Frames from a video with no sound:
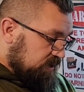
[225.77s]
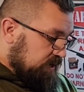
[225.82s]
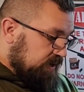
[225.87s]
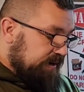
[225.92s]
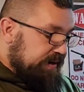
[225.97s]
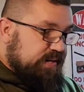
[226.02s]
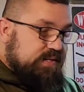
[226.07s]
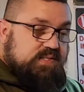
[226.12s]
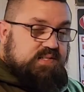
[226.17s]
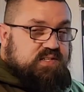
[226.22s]

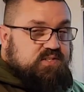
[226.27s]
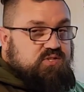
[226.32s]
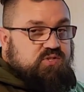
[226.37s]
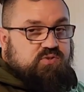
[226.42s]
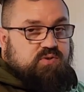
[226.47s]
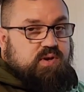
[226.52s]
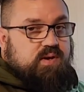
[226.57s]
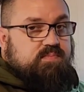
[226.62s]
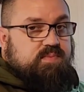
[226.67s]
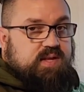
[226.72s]
and it's
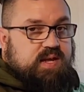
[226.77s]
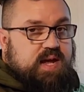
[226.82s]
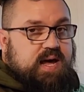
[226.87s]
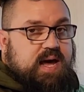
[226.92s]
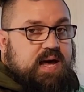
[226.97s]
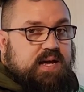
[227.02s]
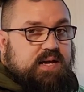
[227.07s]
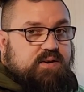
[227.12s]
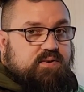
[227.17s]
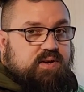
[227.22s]
extremely
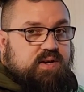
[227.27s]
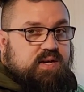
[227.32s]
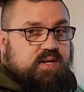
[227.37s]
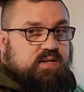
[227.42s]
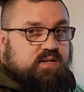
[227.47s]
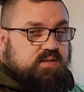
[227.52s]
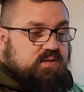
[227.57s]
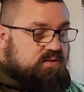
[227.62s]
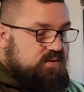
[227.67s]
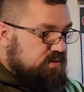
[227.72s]
accurate.